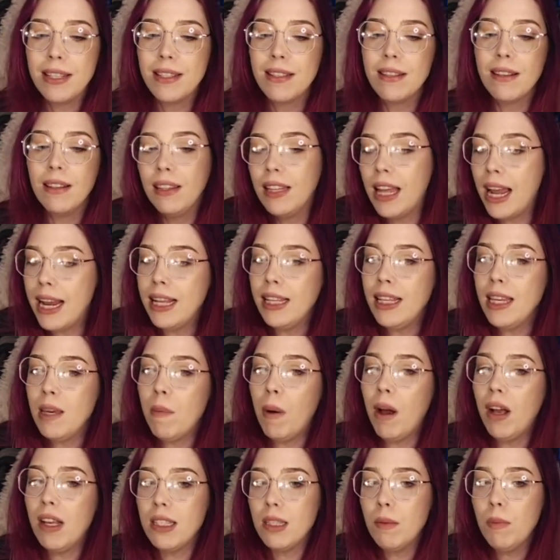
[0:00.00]
lightly
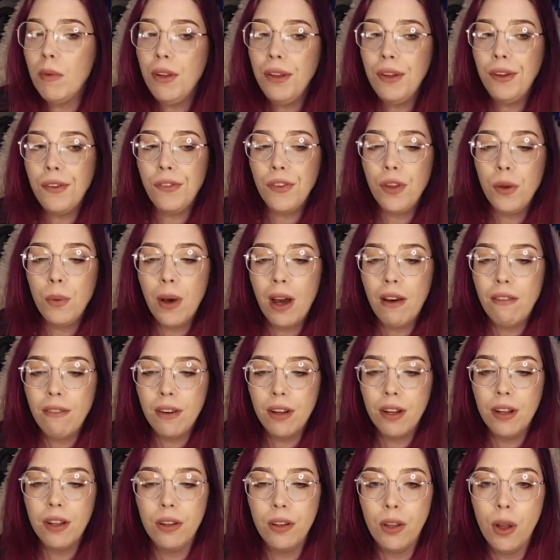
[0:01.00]
possible if you have
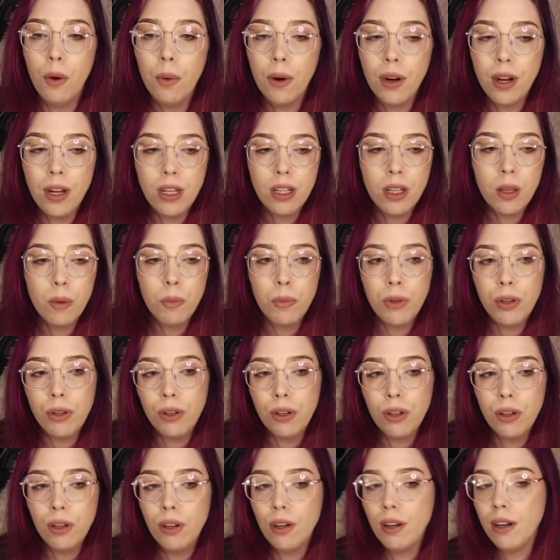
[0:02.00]
a lower end
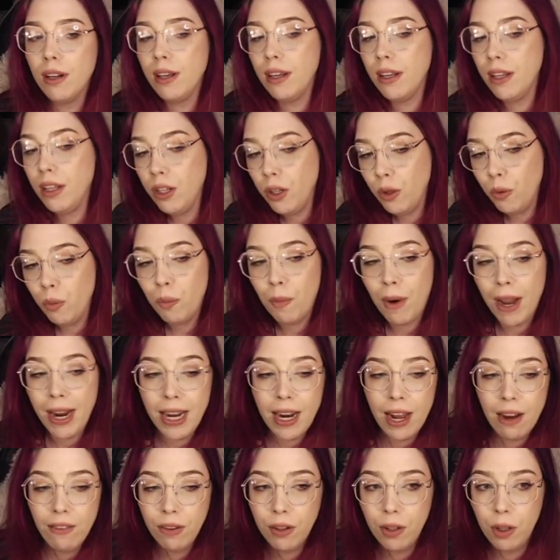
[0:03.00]
computer, you might
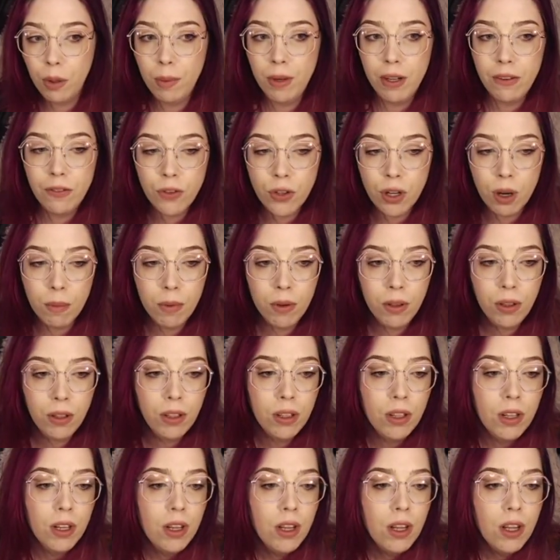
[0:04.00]
have a little bit of trouble.
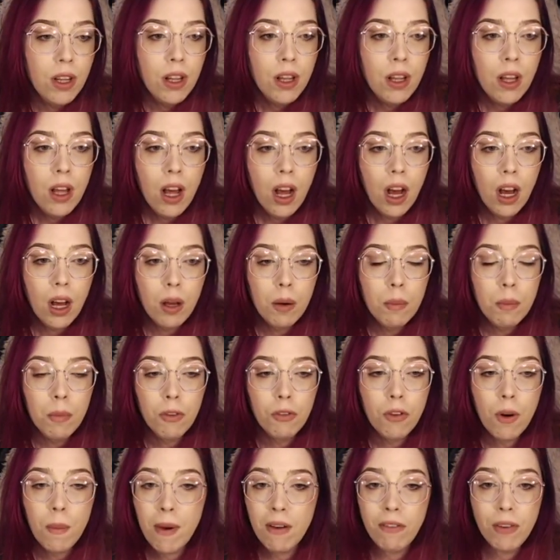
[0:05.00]

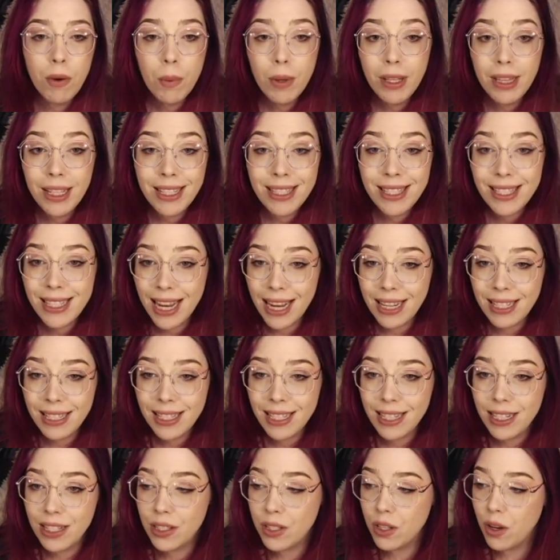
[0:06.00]
From everyone that's tested
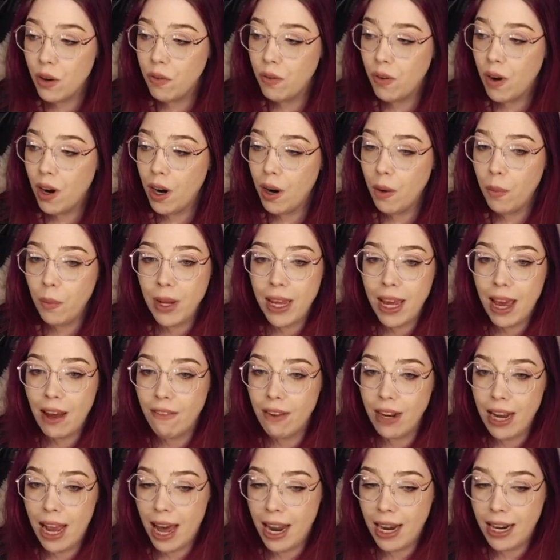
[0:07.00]
it so far, we haven't
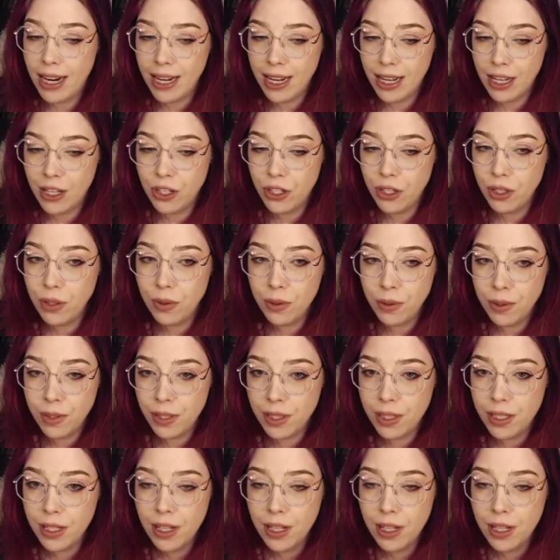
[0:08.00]
had any issues.